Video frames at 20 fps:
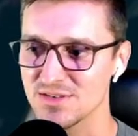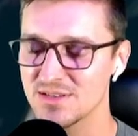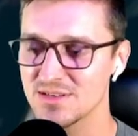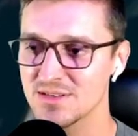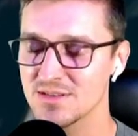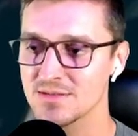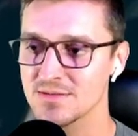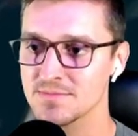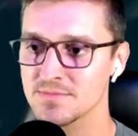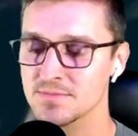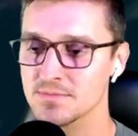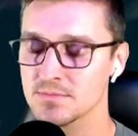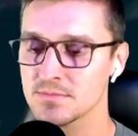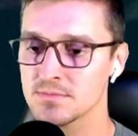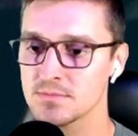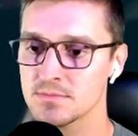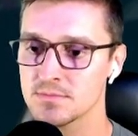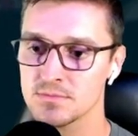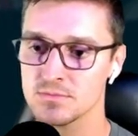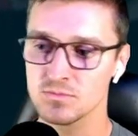that this would be
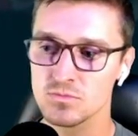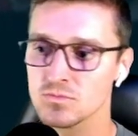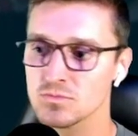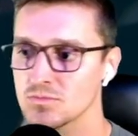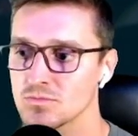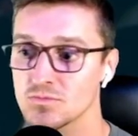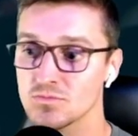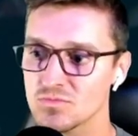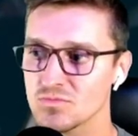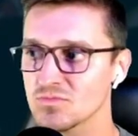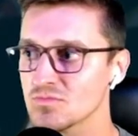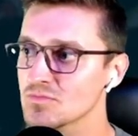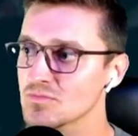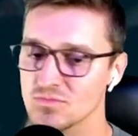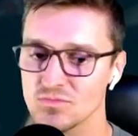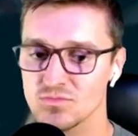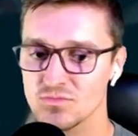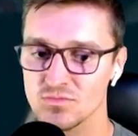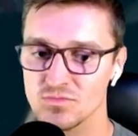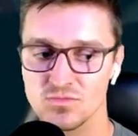Steven.
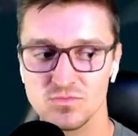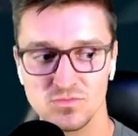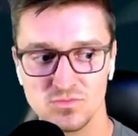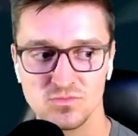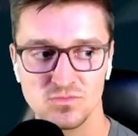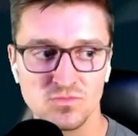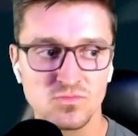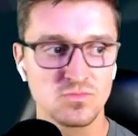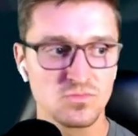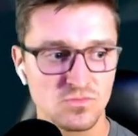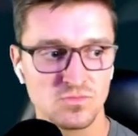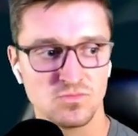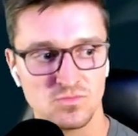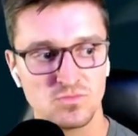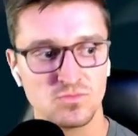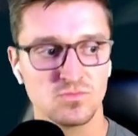You think that he would have